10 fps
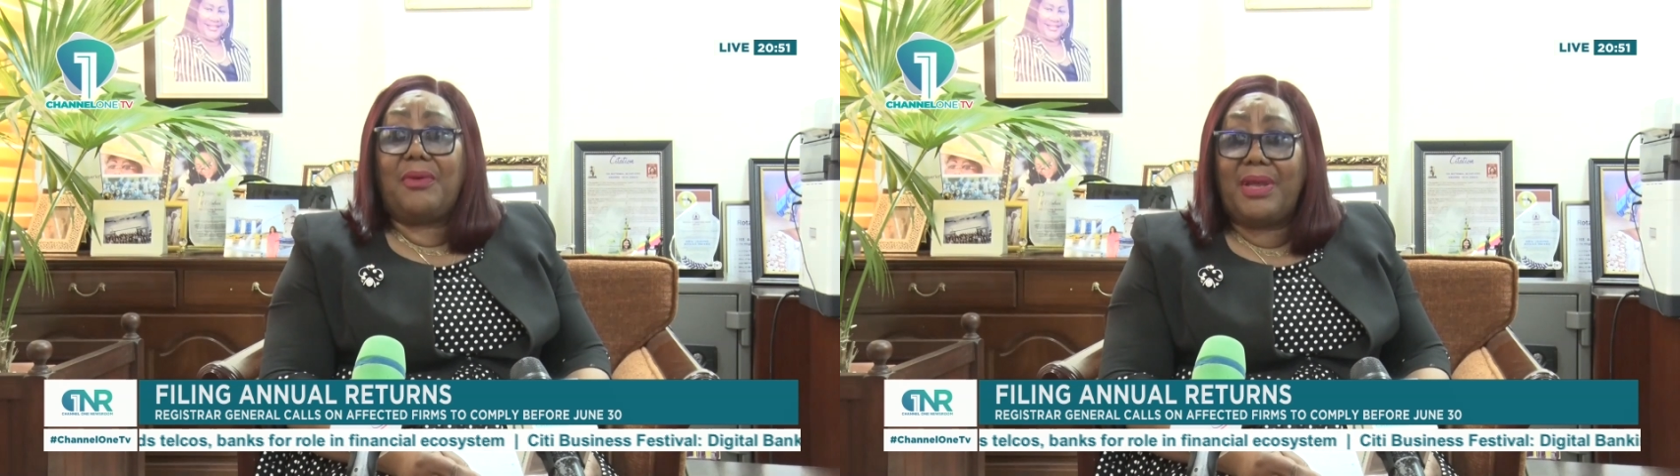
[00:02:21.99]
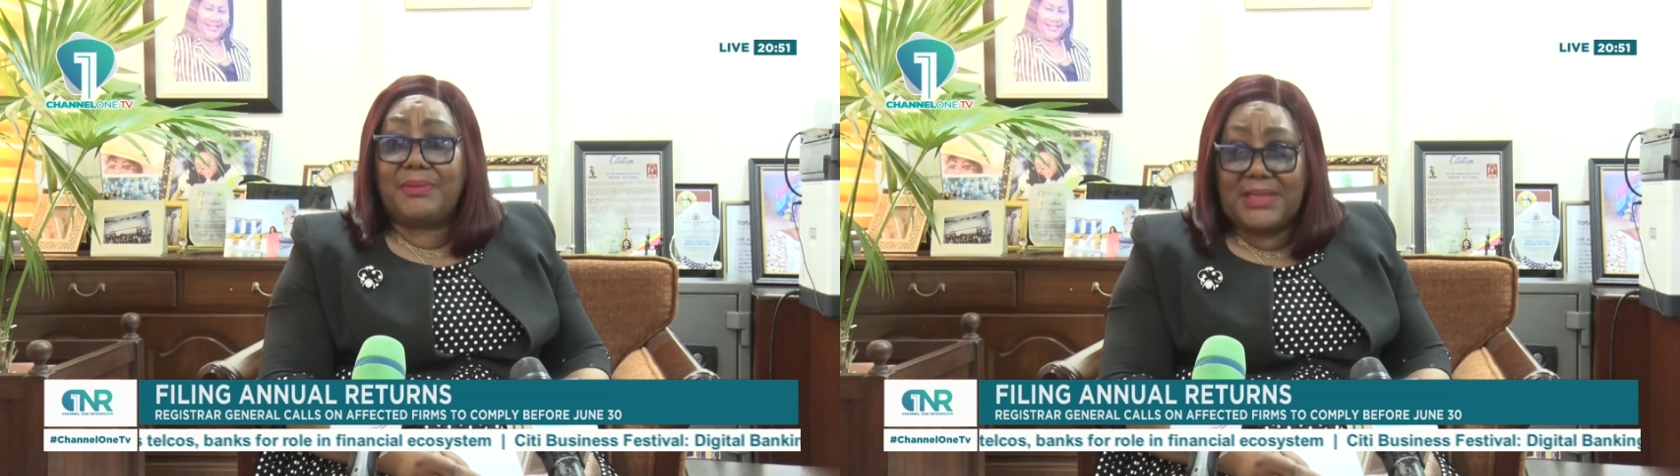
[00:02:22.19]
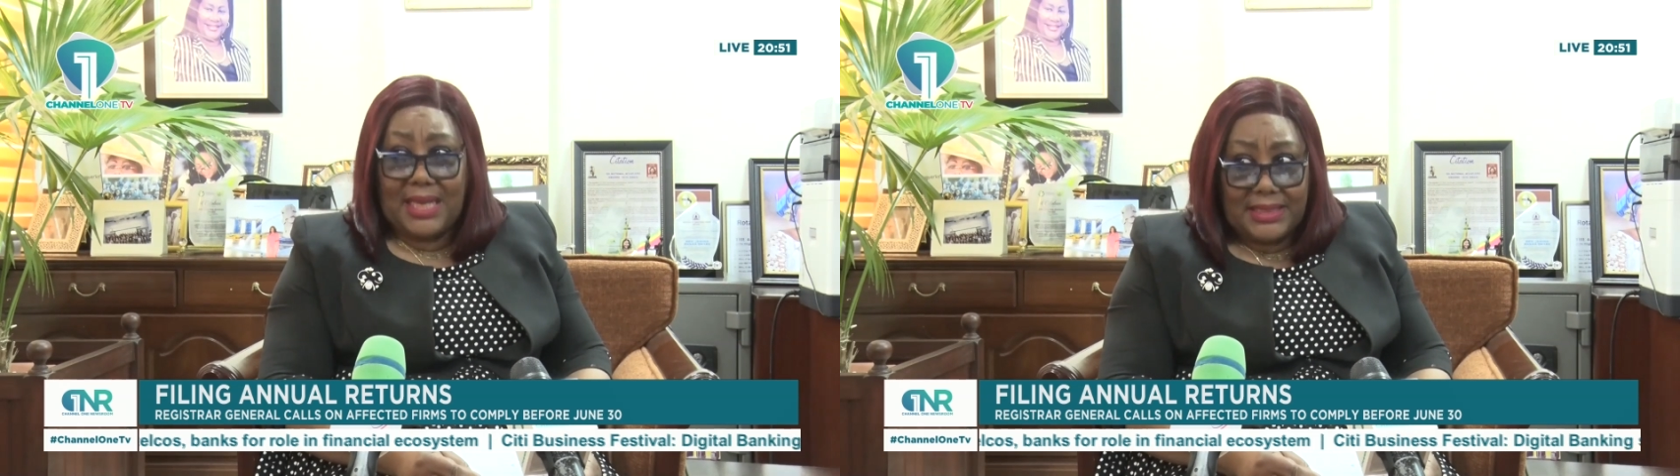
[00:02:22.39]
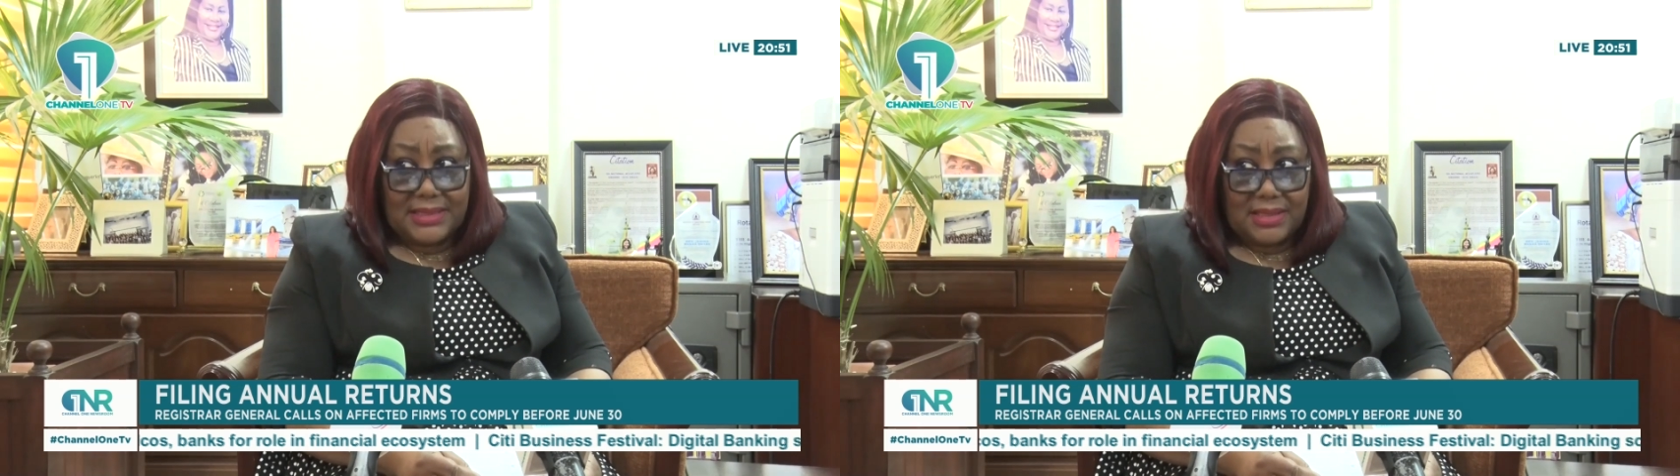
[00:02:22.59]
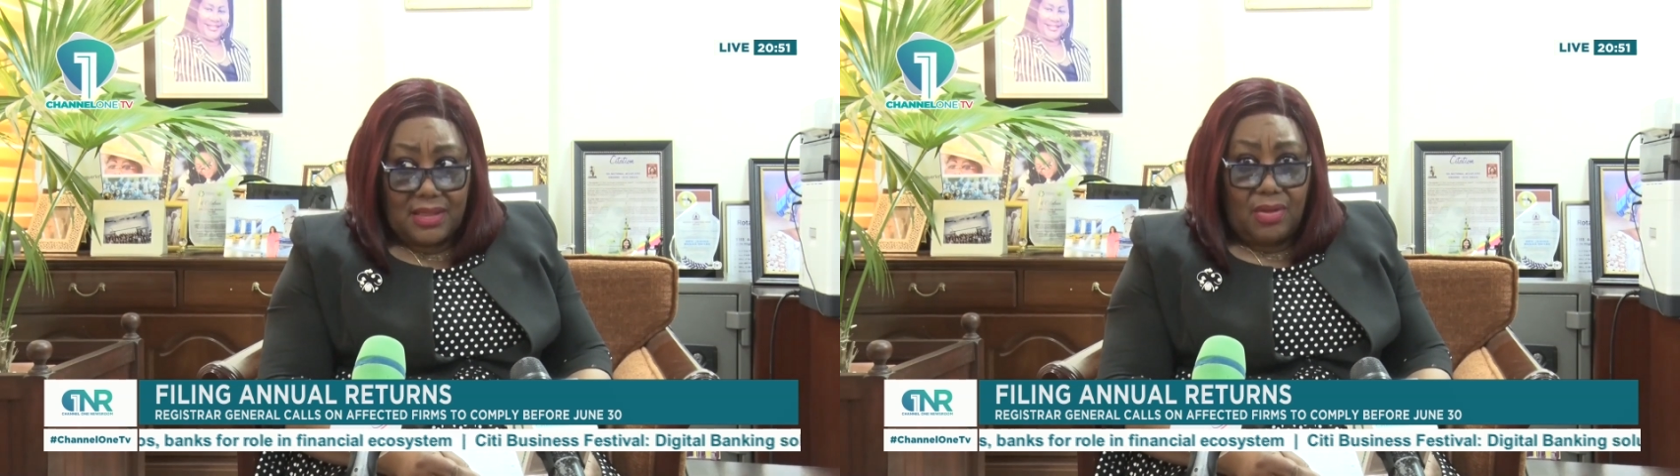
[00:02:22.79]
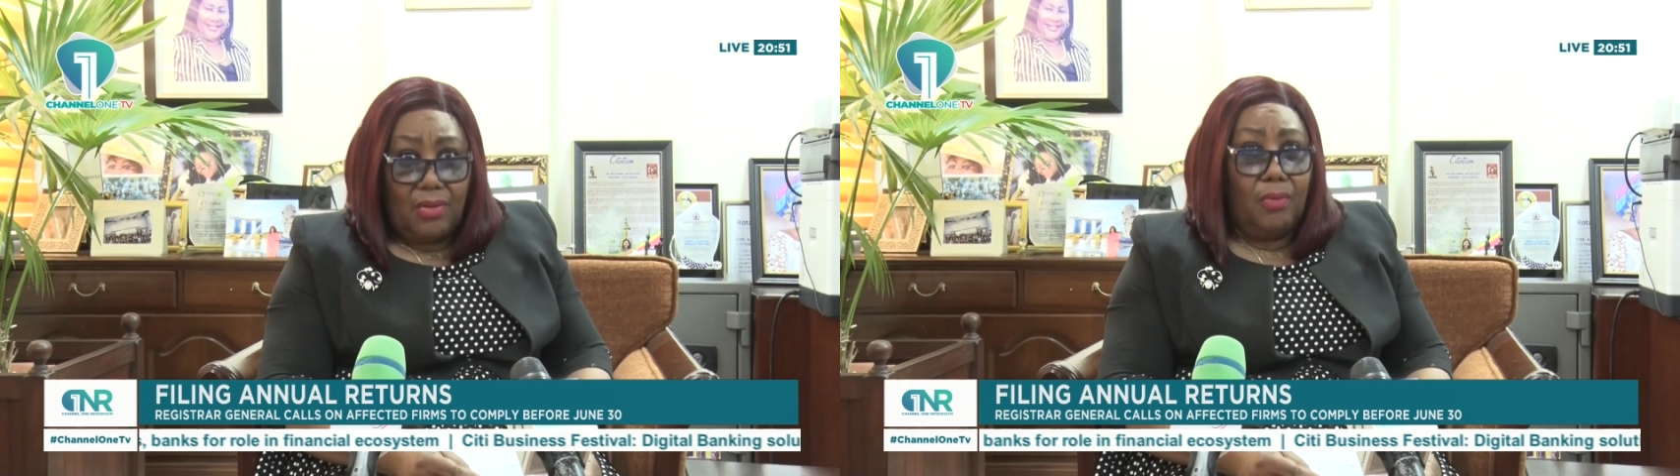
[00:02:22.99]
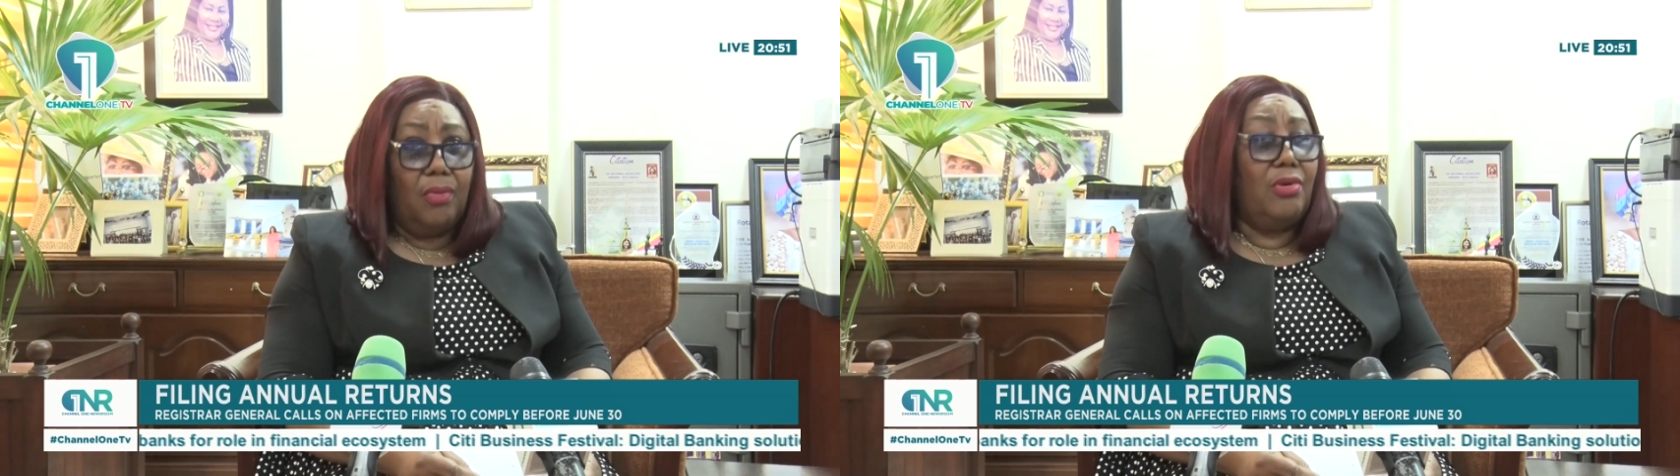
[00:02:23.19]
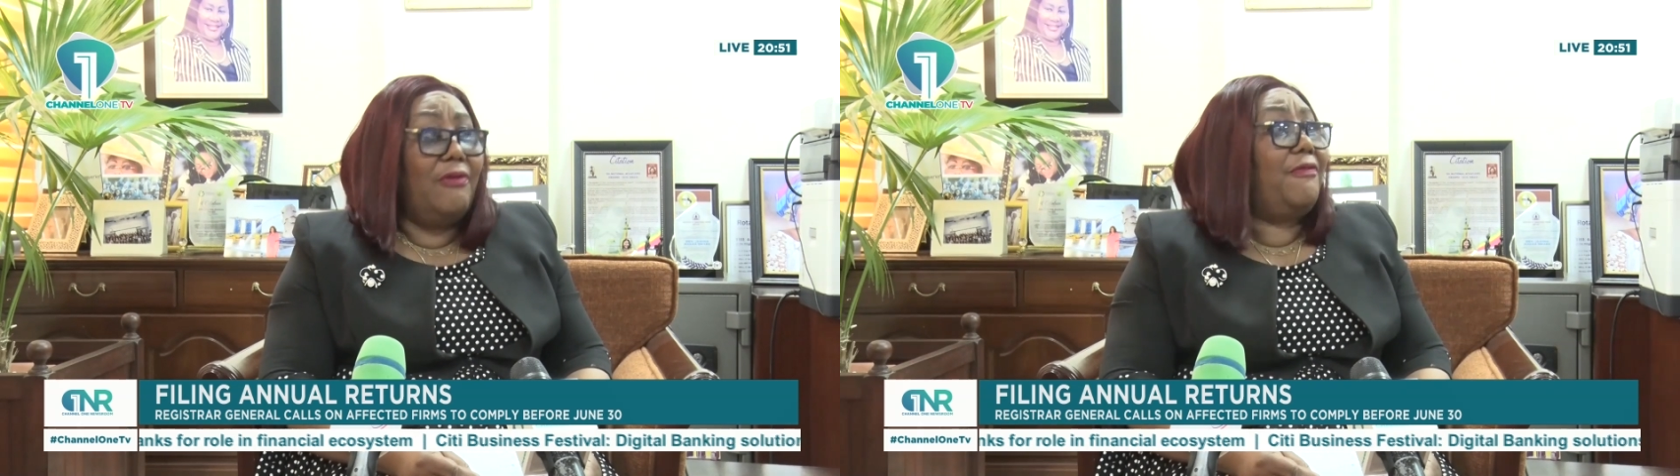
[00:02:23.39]
website,
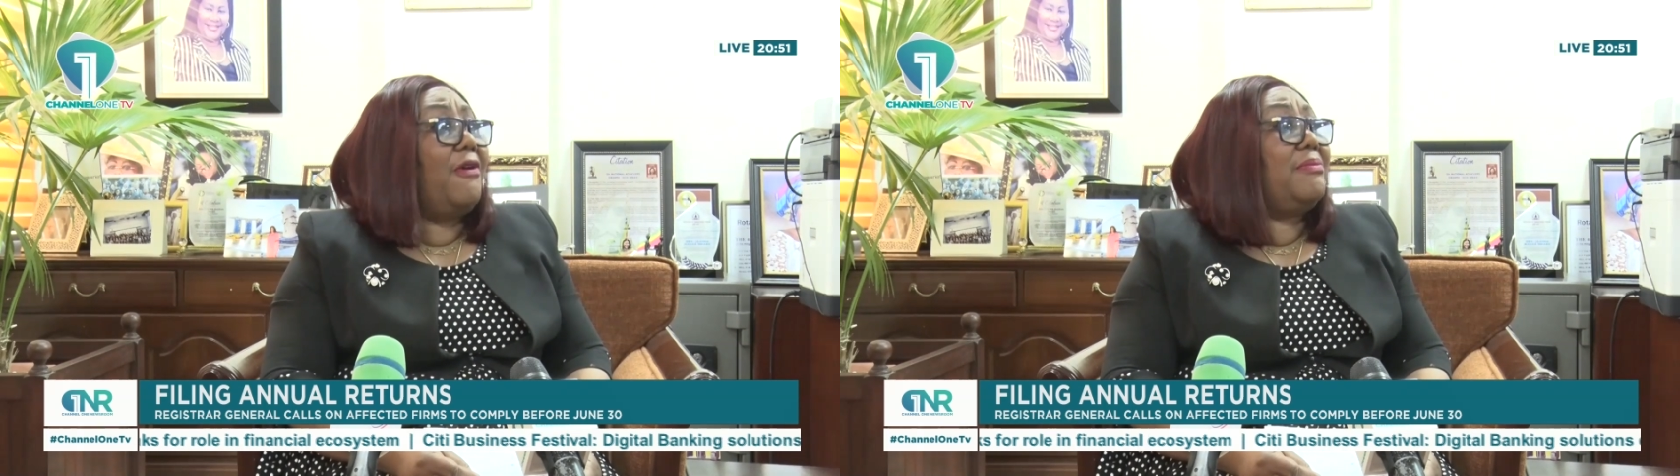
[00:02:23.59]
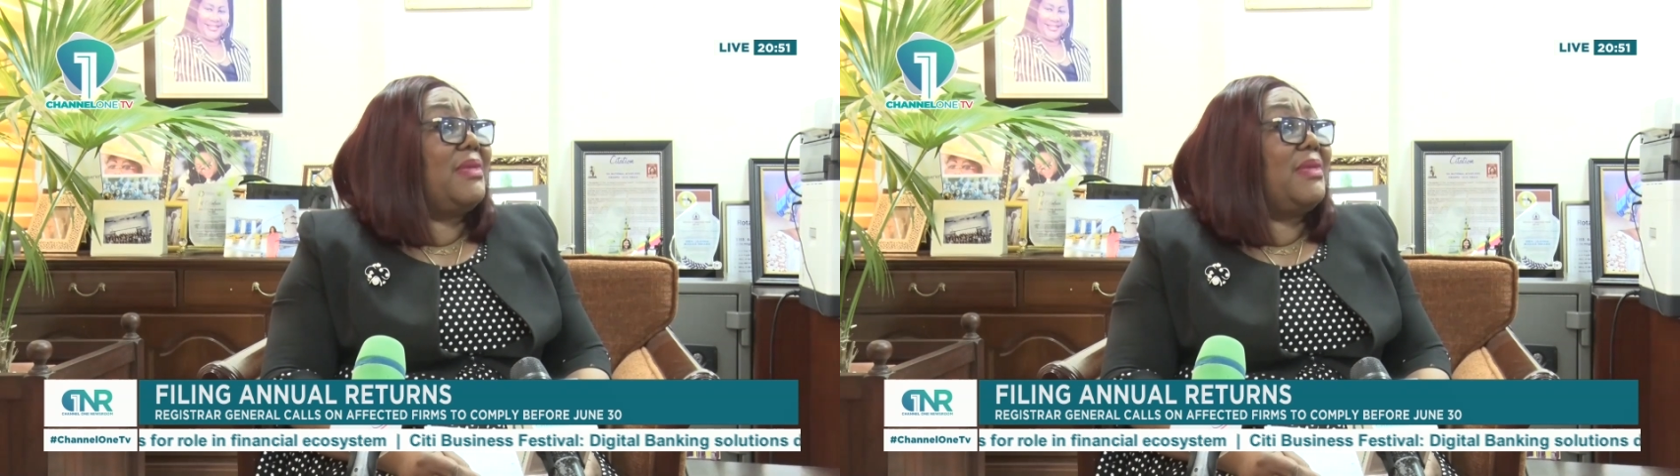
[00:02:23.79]
we'll inform the